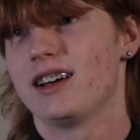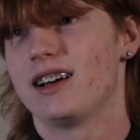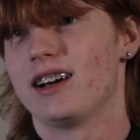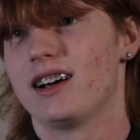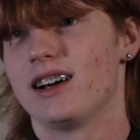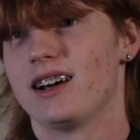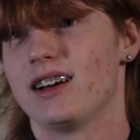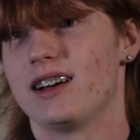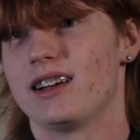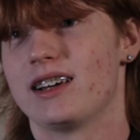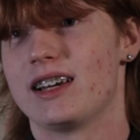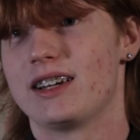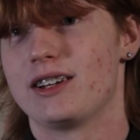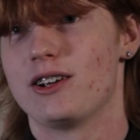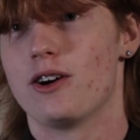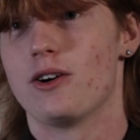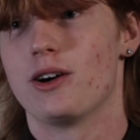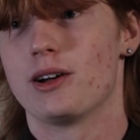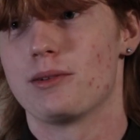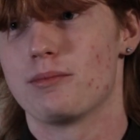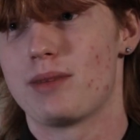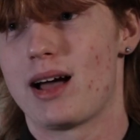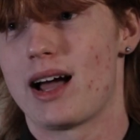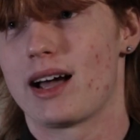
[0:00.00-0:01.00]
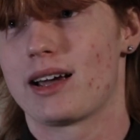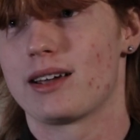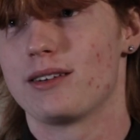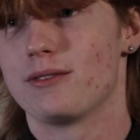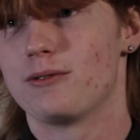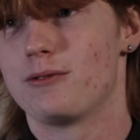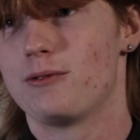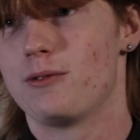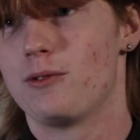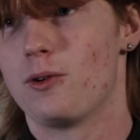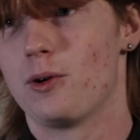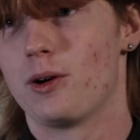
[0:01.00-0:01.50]
and going back
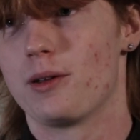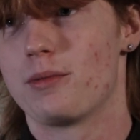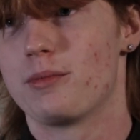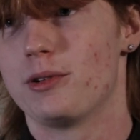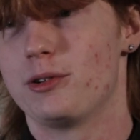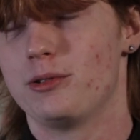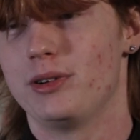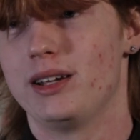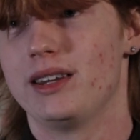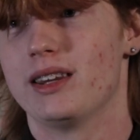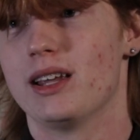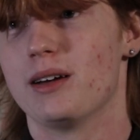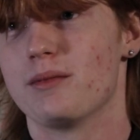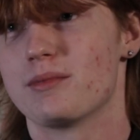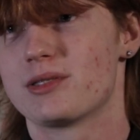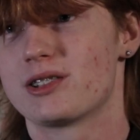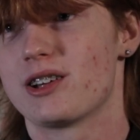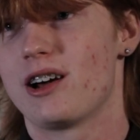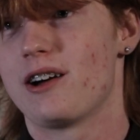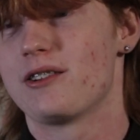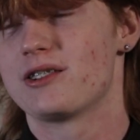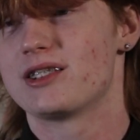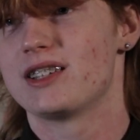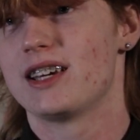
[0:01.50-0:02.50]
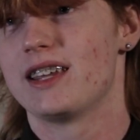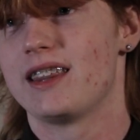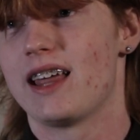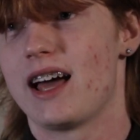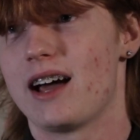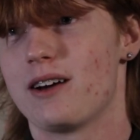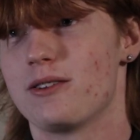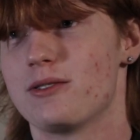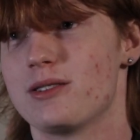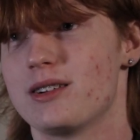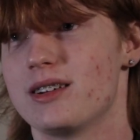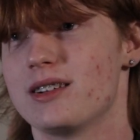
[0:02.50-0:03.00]
and forth between them. So I would say
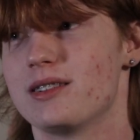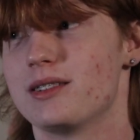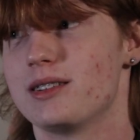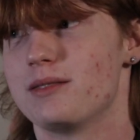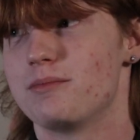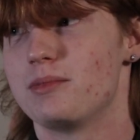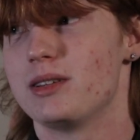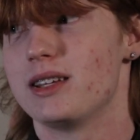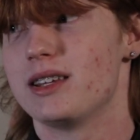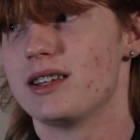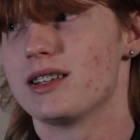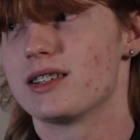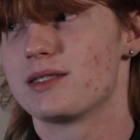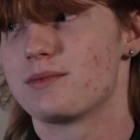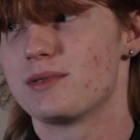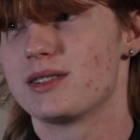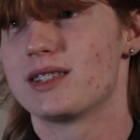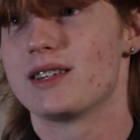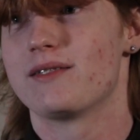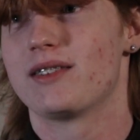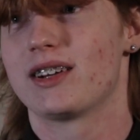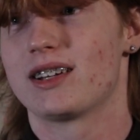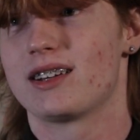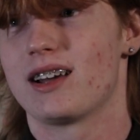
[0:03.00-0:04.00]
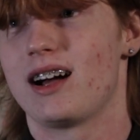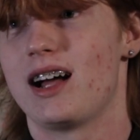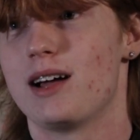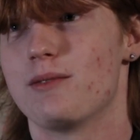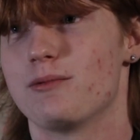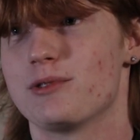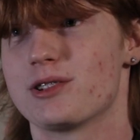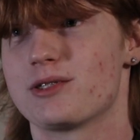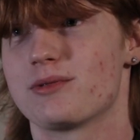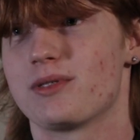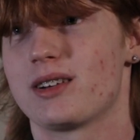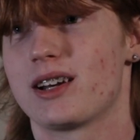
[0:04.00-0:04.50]
that it would be the specific time
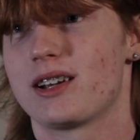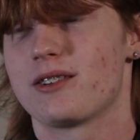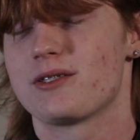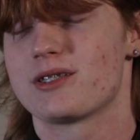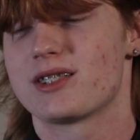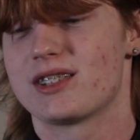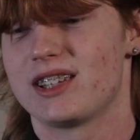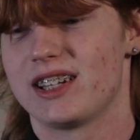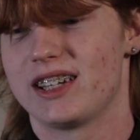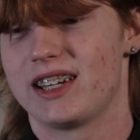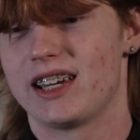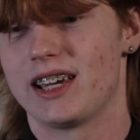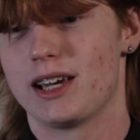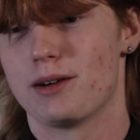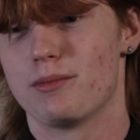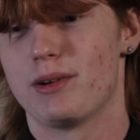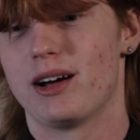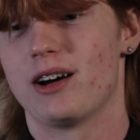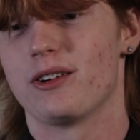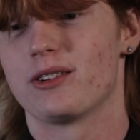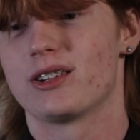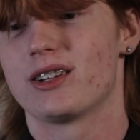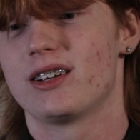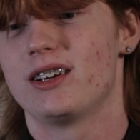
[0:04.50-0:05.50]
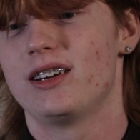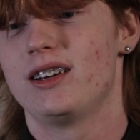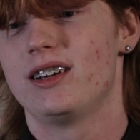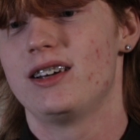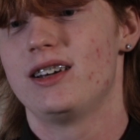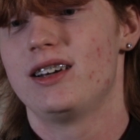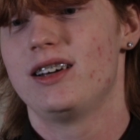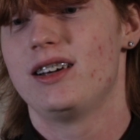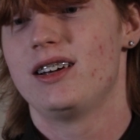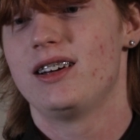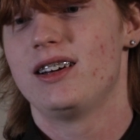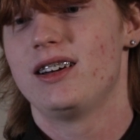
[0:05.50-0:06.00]
was when I was thinking about
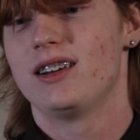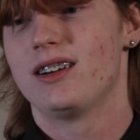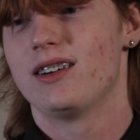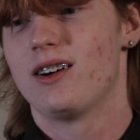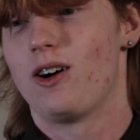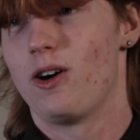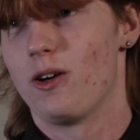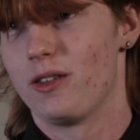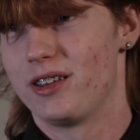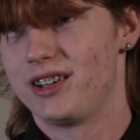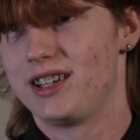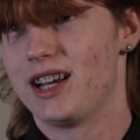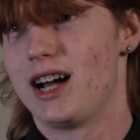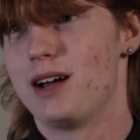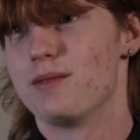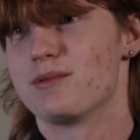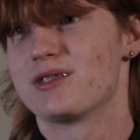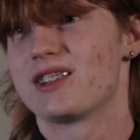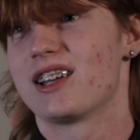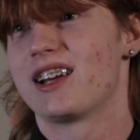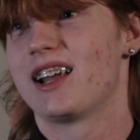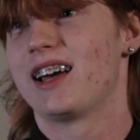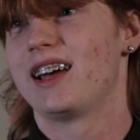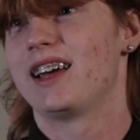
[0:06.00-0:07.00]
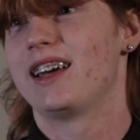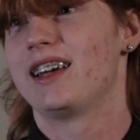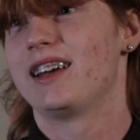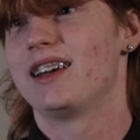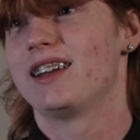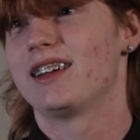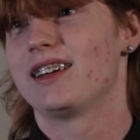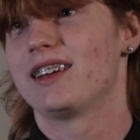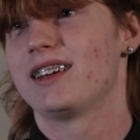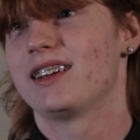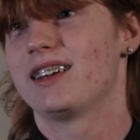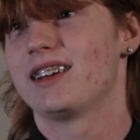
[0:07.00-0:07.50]
all the times that I
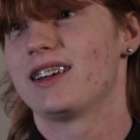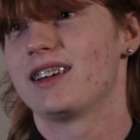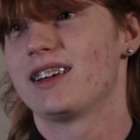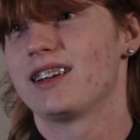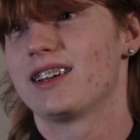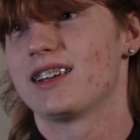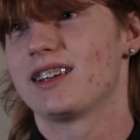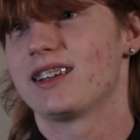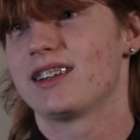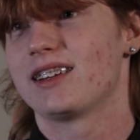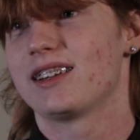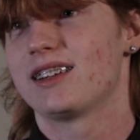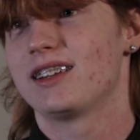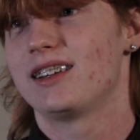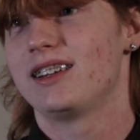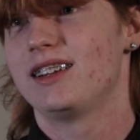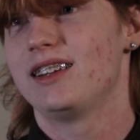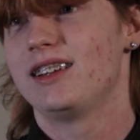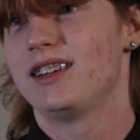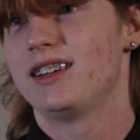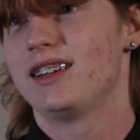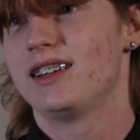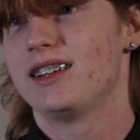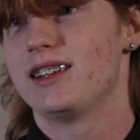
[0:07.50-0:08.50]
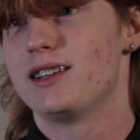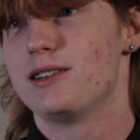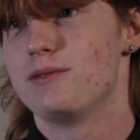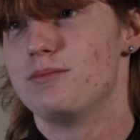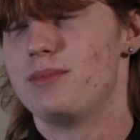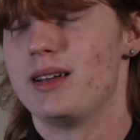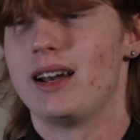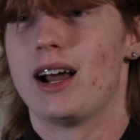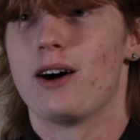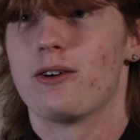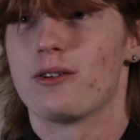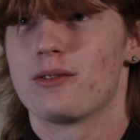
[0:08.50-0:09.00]
had
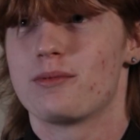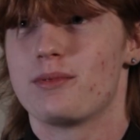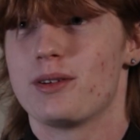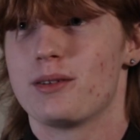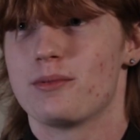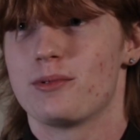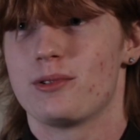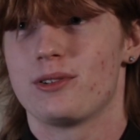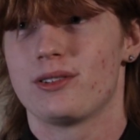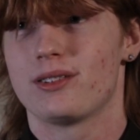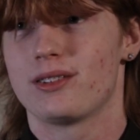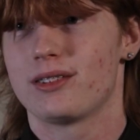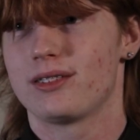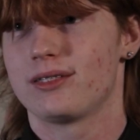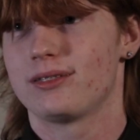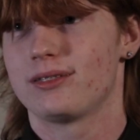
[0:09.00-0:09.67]
been out with people.